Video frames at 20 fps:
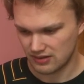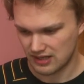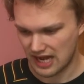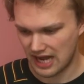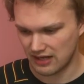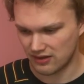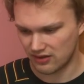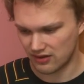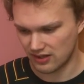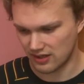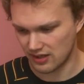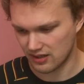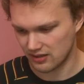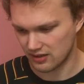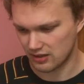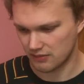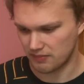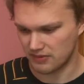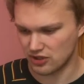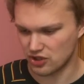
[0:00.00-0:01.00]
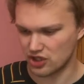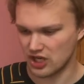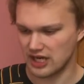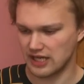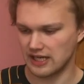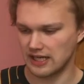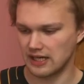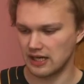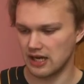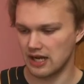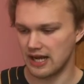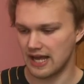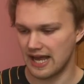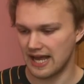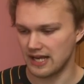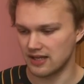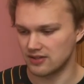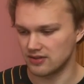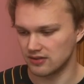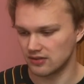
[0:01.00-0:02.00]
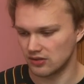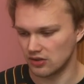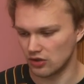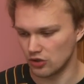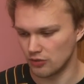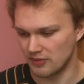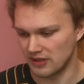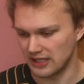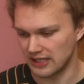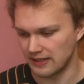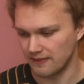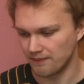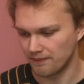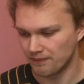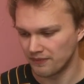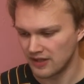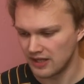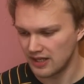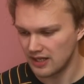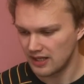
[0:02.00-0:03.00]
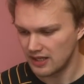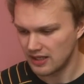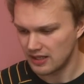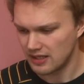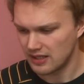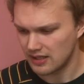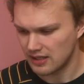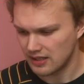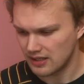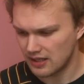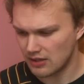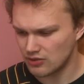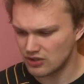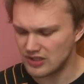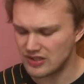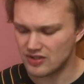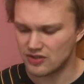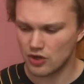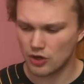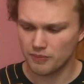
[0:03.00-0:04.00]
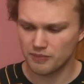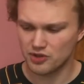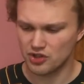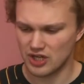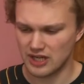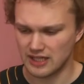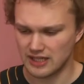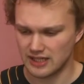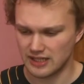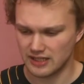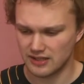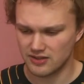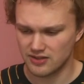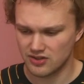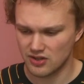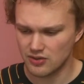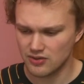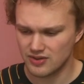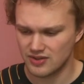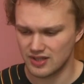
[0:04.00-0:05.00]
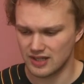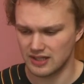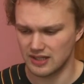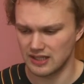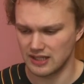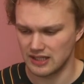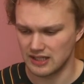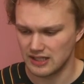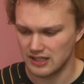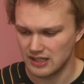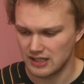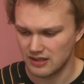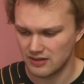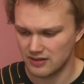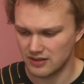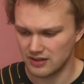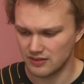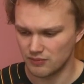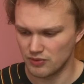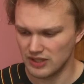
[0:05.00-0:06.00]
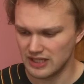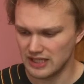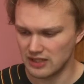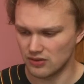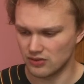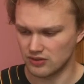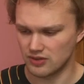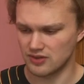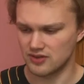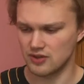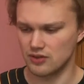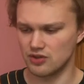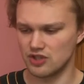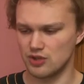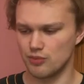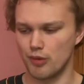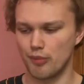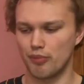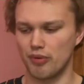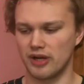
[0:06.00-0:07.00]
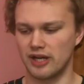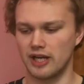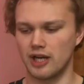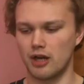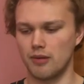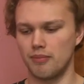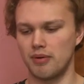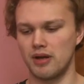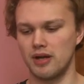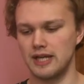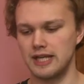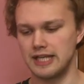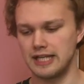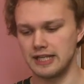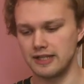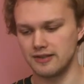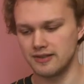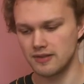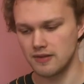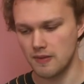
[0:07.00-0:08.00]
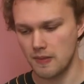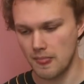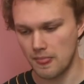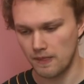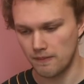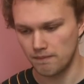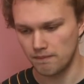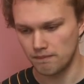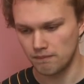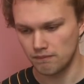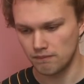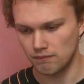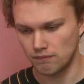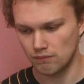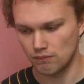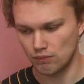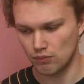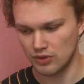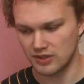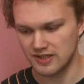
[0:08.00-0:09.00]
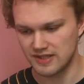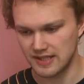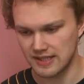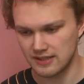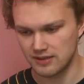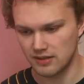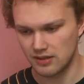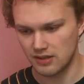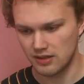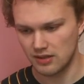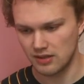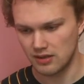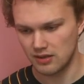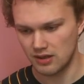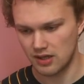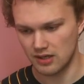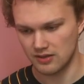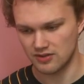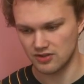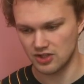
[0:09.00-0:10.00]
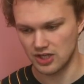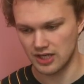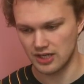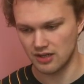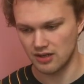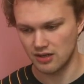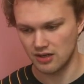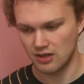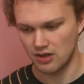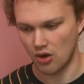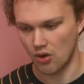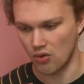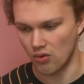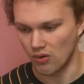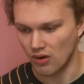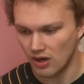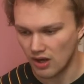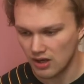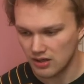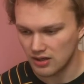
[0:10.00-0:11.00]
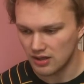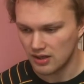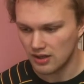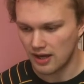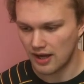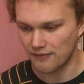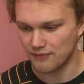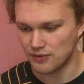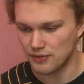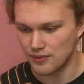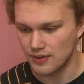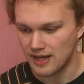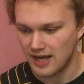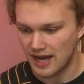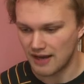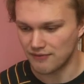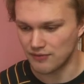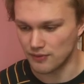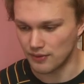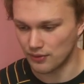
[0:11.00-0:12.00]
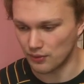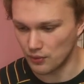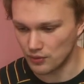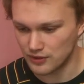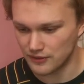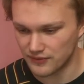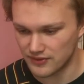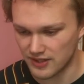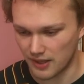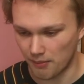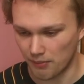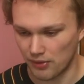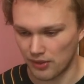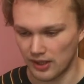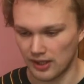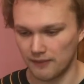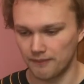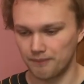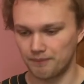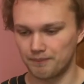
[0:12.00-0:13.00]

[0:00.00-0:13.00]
Anthea had been shaking her head gloomily. Now she stopped shaking it so suddenly that it really looked as though she were pricking up her ears. What is it? Asked Jane. Oh, have you thought of something?